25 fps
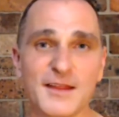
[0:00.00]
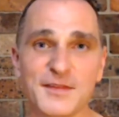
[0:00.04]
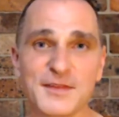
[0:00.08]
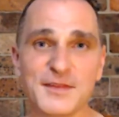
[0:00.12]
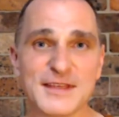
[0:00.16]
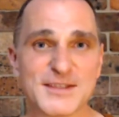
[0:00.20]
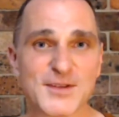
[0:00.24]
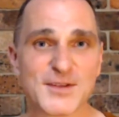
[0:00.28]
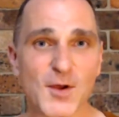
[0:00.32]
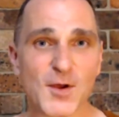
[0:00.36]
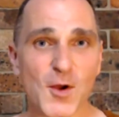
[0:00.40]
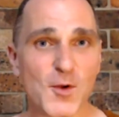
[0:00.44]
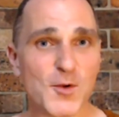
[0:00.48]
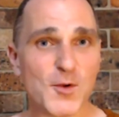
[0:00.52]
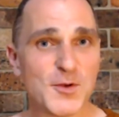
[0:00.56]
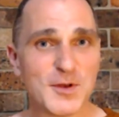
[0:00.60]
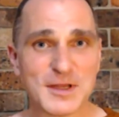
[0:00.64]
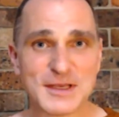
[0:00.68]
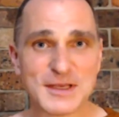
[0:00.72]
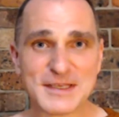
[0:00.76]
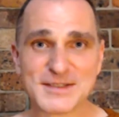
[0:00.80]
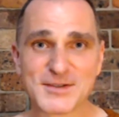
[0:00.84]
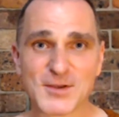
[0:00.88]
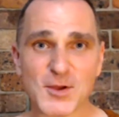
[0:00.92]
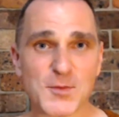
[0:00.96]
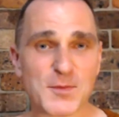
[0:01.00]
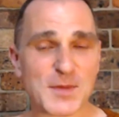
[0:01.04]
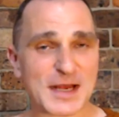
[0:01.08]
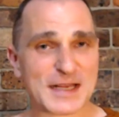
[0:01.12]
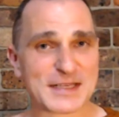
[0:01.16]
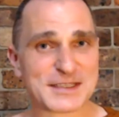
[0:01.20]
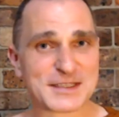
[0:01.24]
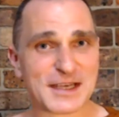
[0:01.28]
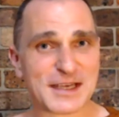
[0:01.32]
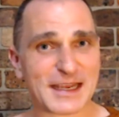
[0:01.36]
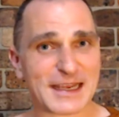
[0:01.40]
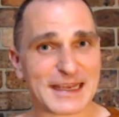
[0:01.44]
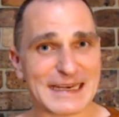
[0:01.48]
there's only so
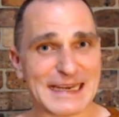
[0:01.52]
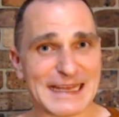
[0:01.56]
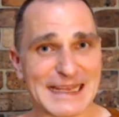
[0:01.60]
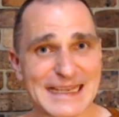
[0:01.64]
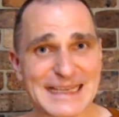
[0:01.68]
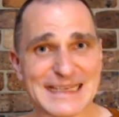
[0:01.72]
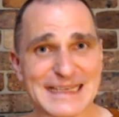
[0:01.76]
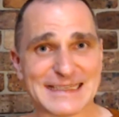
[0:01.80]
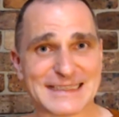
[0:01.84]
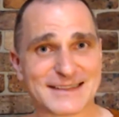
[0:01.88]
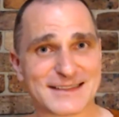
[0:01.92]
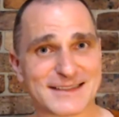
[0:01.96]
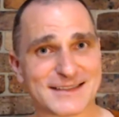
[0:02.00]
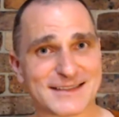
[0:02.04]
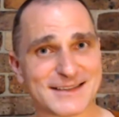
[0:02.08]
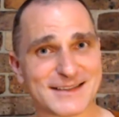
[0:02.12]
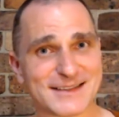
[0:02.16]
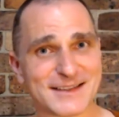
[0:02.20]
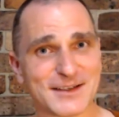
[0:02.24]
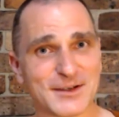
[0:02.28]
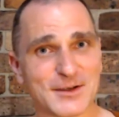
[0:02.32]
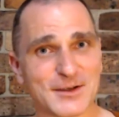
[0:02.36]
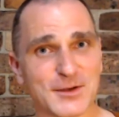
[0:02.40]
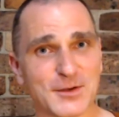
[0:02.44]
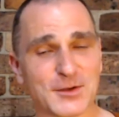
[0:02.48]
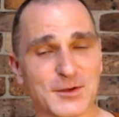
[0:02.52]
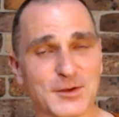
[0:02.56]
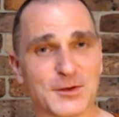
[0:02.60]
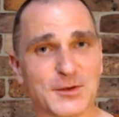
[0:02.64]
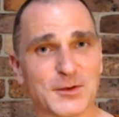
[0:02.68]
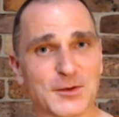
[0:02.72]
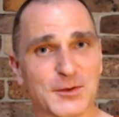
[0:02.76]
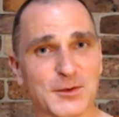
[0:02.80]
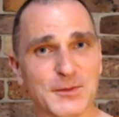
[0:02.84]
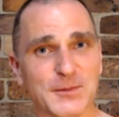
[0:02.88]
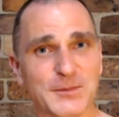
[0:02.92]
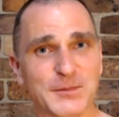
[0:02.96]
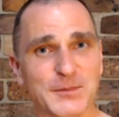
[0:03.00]
much I can eat,
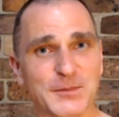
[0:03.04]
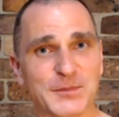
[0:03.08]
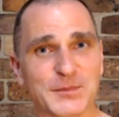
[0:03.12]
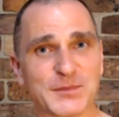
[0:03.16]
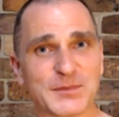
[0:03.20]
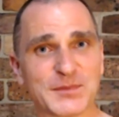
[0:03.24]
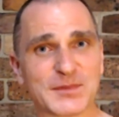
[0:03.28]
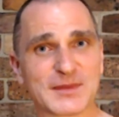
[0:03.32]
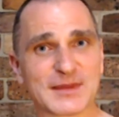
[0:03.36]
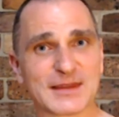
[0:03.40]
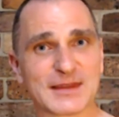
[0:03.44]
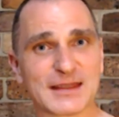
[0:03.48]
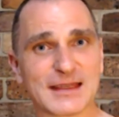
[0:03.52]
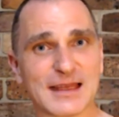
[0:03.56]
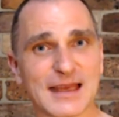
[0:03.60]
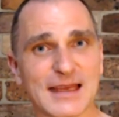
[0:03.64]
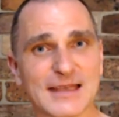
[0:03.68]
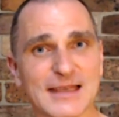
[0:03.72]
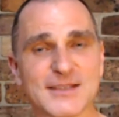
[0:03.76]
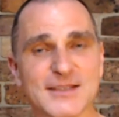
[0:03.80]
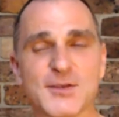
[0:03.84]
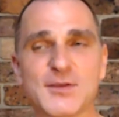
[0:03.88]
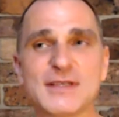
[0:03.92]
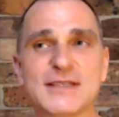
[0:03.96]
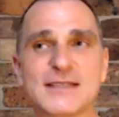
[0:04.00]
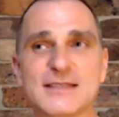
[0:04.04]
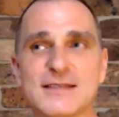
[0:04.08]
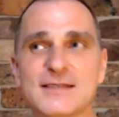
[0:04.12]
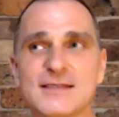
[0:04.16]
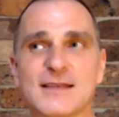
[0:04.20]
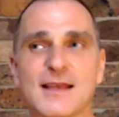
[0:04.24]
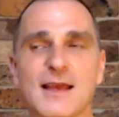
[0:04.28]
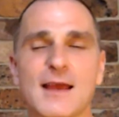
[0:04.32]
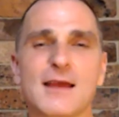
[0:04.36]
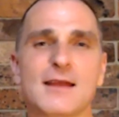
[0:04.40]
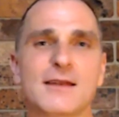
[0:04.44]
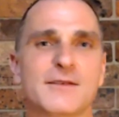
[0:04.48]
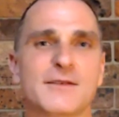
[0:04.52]
And so this is the
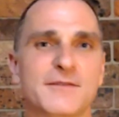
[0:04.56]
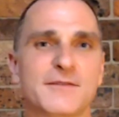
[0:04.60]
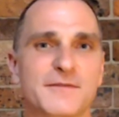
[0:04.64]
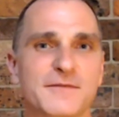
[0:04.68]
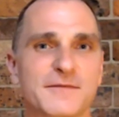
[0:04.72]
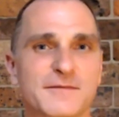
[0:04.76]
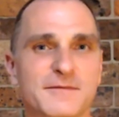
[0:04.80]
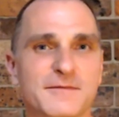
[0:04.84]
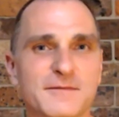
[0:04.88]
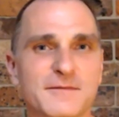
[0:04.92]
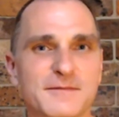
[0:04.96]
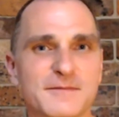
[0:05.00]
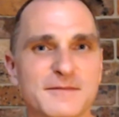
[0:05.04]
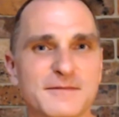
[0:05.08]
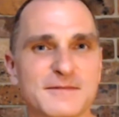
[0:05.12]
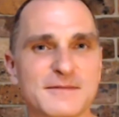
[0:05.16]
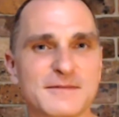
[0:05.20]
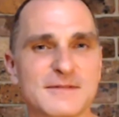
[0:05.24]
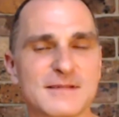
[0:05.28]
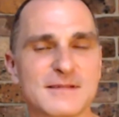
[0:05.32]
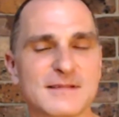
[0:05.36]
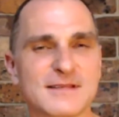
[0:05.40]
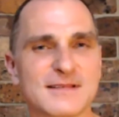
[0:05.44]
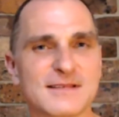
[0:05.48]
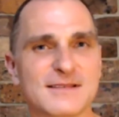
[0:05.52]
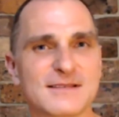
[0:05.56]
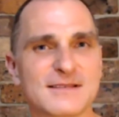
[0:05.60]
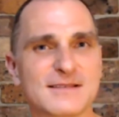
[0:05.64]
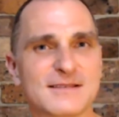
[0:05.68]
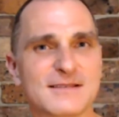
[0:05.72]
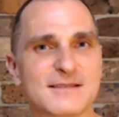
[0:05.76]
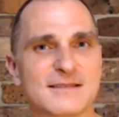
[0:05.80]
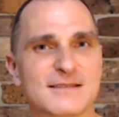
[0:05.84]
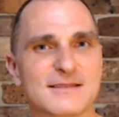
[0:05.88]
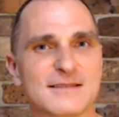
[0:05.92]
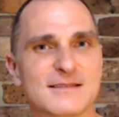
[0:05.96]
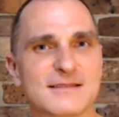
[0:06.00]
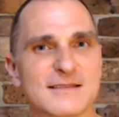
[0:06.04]
kind of
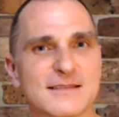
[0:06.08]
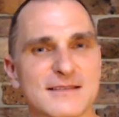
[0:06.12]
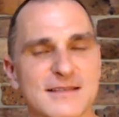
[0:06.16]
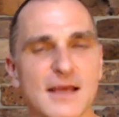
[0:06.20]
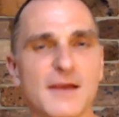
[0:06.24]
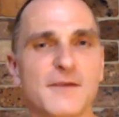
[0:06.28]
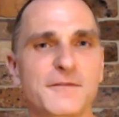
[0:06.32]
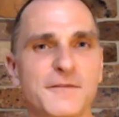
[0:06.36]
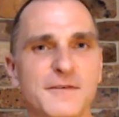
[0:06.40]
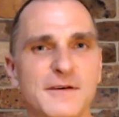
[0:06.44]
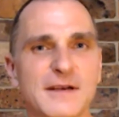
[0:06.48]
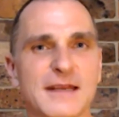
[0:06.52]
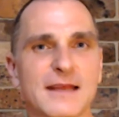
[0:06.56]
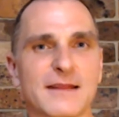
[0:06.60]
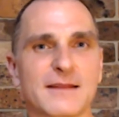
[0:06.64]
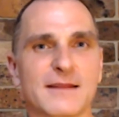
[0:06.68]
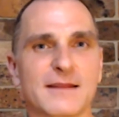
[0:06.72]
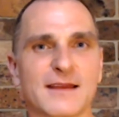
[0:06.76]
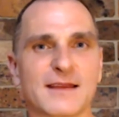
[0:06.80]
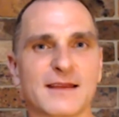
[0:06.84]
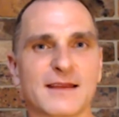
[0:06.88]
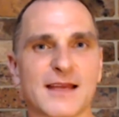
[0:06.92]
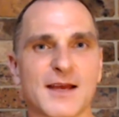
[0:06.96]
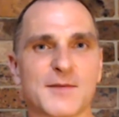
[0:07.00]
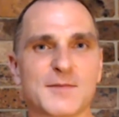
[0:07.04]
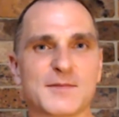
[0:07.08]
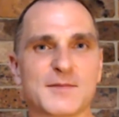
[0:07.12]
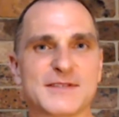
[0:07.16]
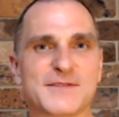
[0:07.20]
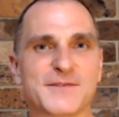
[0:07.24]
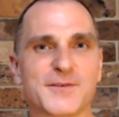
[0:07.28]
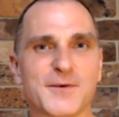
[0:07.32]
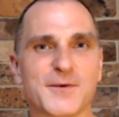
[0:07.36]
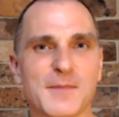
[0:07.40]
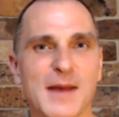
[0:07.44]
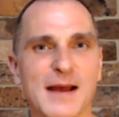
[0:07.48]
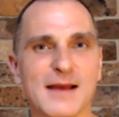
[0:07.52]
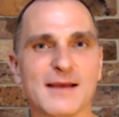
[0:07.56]
suffering that comes
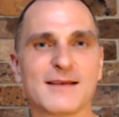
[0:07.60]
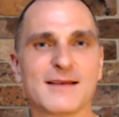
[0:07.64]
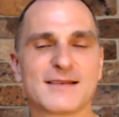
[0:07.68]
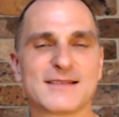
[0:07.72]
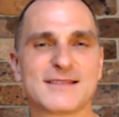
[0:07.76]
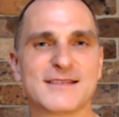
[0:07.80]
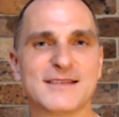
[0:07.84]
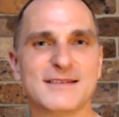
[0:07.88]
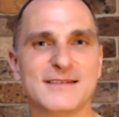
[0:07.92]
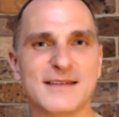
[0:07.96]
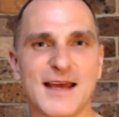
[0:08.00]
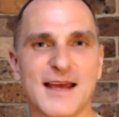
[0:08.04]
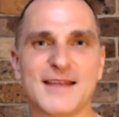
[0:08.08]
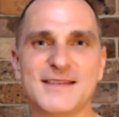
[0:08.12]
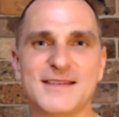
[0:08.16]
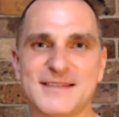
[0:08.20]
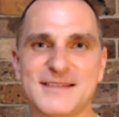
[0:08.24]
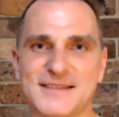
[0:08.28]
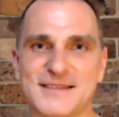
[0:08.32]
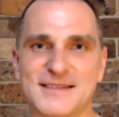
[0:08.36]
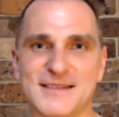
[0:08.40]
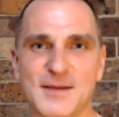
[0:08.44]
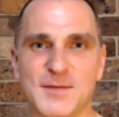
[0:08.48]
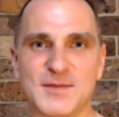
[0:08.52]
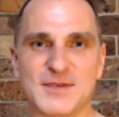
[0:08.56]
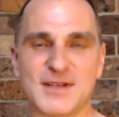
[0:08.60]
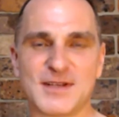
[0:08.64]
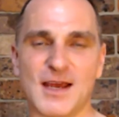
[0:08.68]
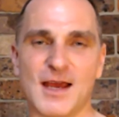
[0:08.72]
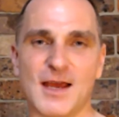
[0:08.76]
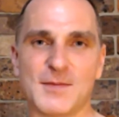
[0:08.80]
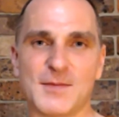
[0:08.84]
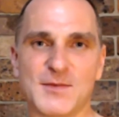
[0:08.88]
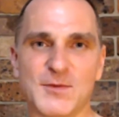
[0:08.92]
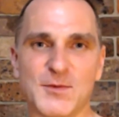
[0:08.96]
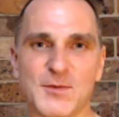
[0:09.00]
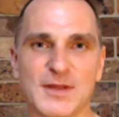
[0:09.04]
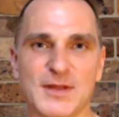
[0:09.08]
for monks and nuns
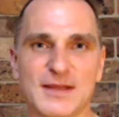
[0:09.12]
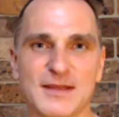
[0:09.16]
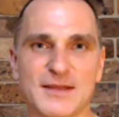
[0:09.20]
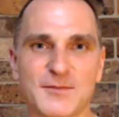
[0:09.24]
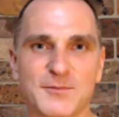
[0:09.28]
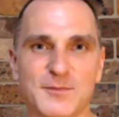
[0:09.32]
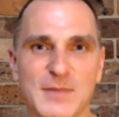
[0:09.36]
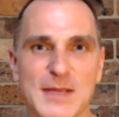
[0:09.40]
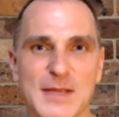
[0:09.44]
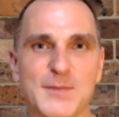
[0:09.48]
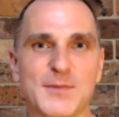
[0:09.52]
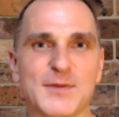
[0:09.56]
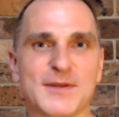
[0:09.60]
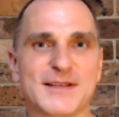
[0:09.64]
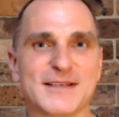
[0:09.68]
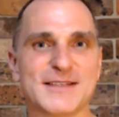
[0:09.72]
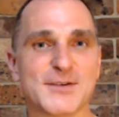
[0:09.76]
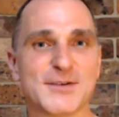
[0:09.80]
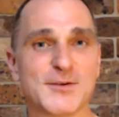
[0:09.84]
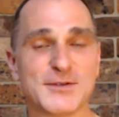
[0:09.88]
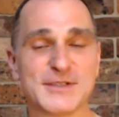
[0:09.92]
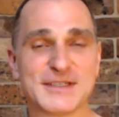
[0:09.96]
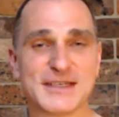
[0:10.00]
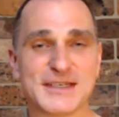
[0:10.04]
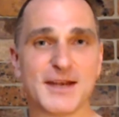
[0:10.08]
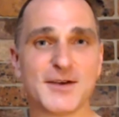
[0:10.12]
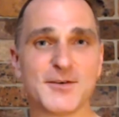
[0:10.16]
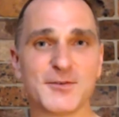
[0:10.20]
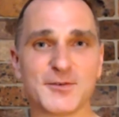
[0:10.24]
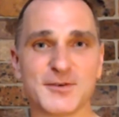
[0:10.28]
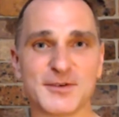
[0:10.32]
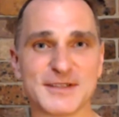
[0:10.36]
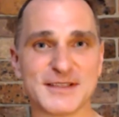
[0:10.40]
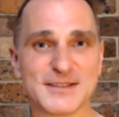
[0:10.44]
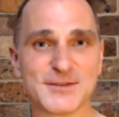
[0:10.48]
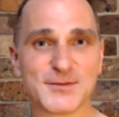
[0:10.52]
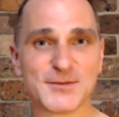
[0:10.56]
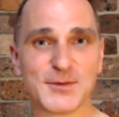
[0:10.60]
sometimes. When people are so
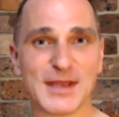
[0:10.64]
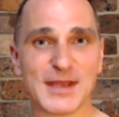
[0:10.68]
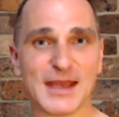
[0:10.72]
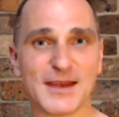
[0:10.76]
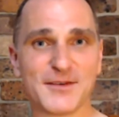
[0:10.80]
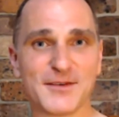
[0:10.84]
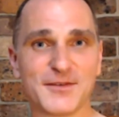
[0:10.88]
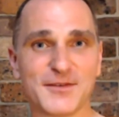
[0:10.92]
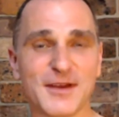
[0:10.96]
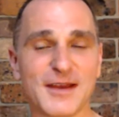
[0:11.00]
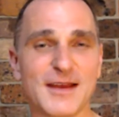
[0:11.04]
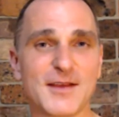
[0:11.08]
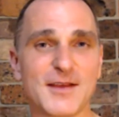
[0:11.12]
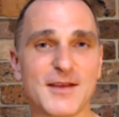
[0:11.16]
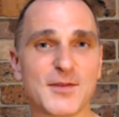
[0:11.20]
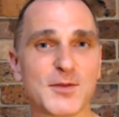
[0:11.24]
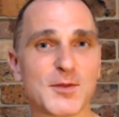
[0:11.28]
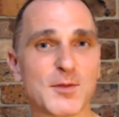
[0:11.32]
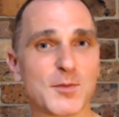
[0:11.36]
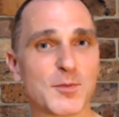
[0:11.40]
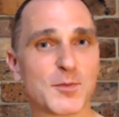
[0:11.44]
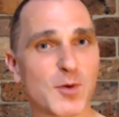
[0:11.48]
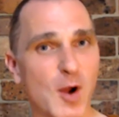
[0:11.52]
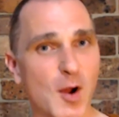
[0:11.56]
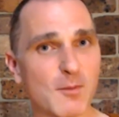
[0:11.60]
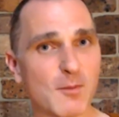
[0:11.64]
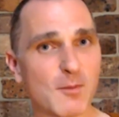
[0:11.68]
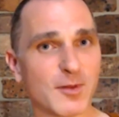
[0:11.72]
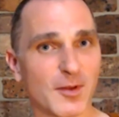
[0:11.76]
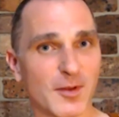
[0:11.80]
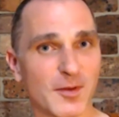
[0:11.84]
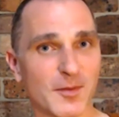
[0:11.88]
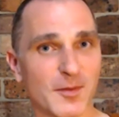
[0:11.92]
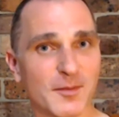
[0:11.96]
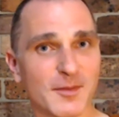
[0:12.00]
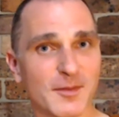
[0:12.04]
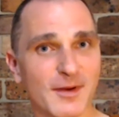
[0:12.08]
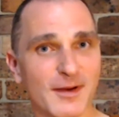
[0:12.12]
generous, we have the
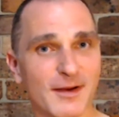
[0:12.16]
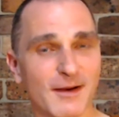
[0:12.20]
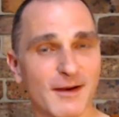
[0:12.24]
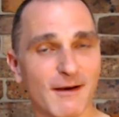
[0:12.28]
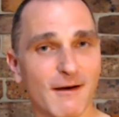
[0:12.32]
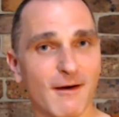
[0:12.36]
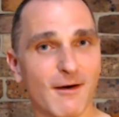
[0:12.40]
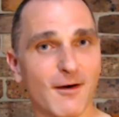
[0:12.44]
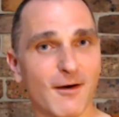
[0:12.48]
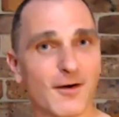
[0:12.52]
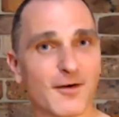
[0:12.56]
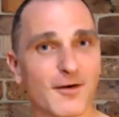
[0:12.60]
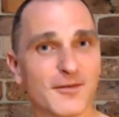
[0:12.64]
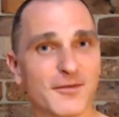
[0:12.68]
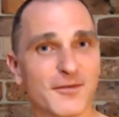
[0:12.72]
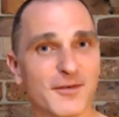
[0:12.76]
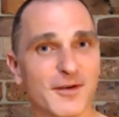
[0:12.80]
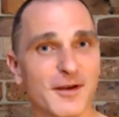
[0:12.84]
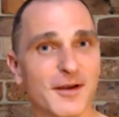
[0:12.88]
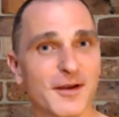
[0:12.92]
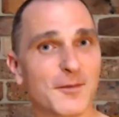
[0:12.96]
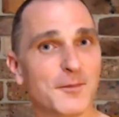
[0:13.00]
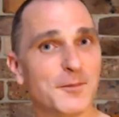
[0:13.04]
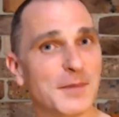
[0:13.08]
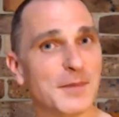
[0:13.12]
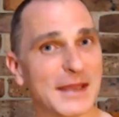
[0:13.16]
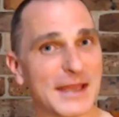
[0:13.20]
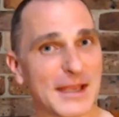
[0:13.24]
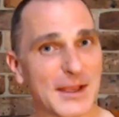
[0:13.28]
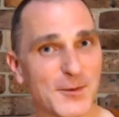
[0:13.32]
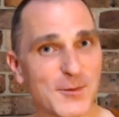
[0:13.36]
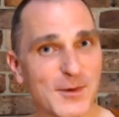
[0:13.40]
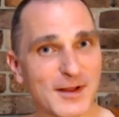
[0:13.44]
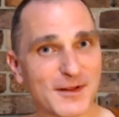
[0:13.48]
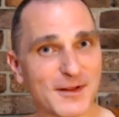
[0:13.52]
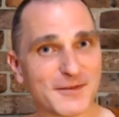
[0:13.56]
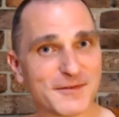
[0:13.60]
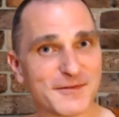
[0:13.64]
problem of
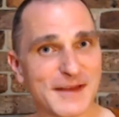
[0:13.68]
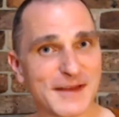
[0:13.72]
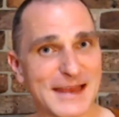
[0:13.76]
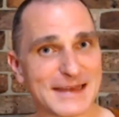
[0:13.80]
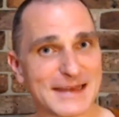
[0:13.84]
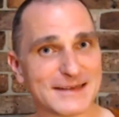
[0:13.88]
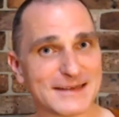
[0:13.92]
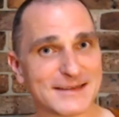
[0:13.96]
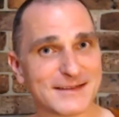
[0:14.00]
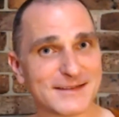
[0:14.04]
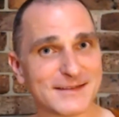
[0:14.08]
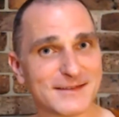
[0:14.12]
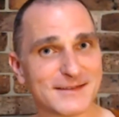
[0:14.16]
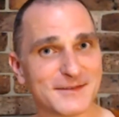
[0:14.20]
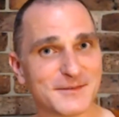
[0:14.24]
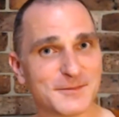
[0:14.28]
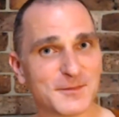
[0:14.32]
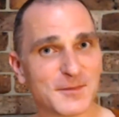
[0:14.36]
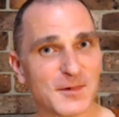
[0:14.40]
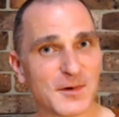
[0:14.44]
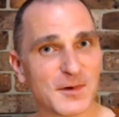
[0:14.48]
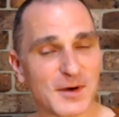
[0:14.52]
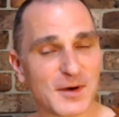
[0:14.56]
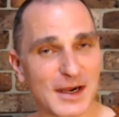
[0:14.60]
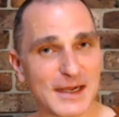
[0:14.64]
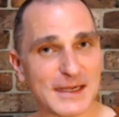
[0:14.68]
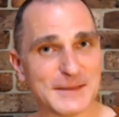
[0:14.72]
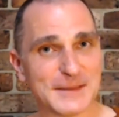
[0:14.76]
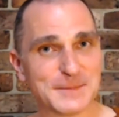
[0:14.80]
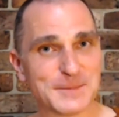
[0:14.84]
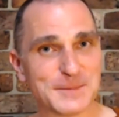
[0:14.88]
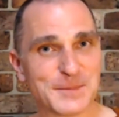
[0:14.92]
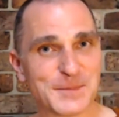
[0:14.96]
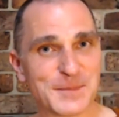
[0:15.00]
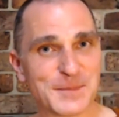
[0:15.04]
being well fed, right?